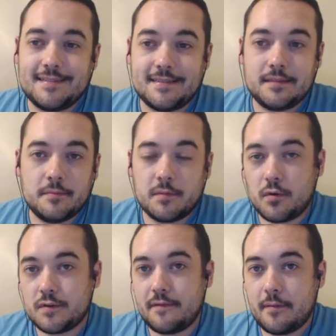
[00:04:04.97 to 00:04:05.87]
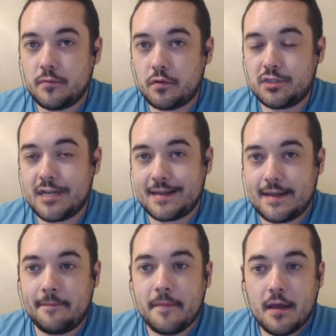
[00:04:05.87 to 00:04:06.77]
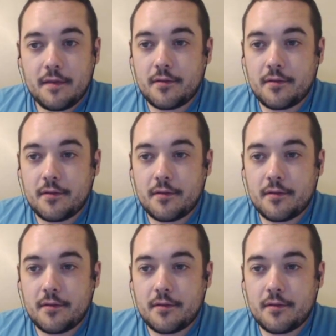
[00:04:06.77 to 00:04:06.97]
systems. Most of them don't check that.